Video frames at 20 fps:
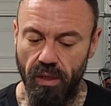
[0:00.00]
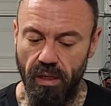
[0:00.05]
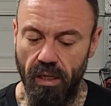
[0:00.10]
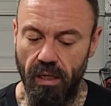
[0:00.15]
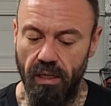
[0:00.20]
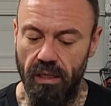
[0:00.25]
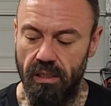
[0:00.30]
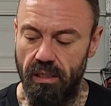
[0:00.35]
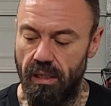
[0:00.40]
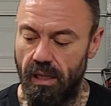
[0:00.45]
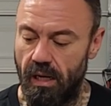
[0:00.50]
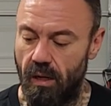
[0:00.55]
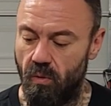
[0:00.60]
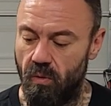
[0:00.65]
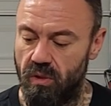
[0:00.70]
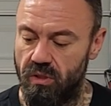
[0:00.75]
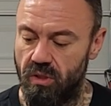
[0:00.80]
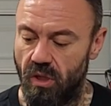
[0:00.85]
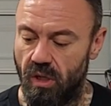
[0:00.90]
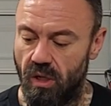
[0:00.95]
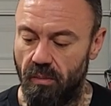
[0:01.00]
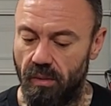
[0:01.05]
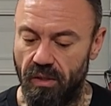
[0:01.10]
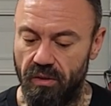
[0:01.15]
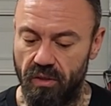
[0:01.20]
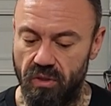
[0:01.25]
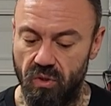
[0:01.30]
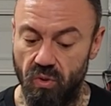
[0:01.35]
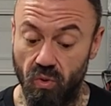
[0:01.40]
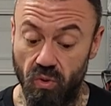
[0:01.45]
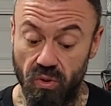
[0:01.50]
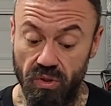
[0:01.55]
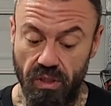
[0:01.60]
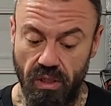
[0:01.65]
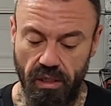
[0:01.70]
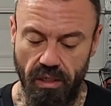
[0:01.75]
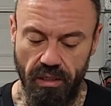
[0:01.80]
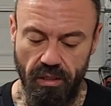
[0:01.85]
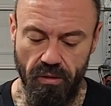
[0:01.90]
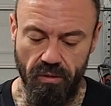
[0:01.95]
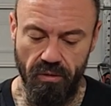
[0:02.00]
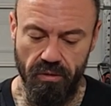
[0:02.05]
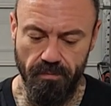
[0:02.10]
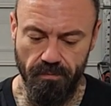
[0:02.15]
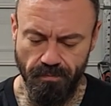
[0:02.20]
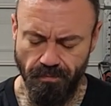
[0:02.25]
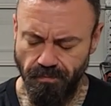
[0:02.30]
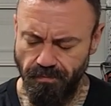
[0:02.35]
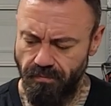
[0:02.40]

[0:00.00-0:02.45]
we get into that, I want to talk about the tools that I used.